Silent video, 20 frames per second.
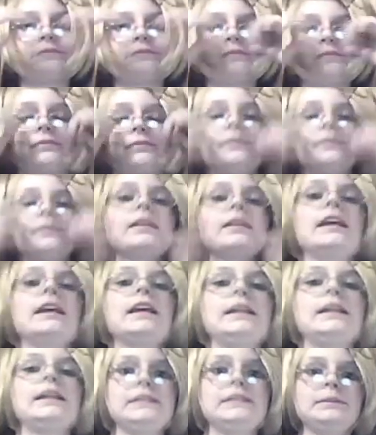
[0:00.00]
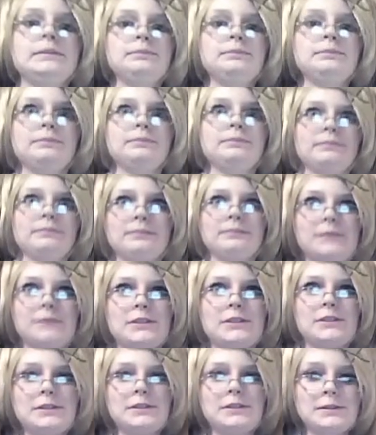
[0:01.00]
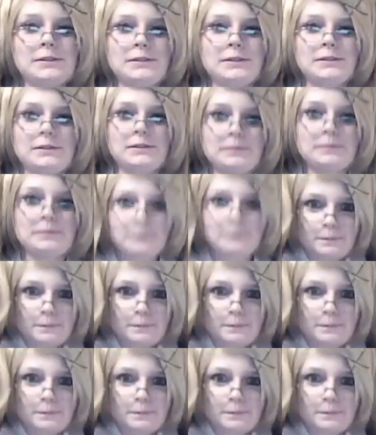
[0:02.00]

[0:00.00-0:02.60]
[no speech]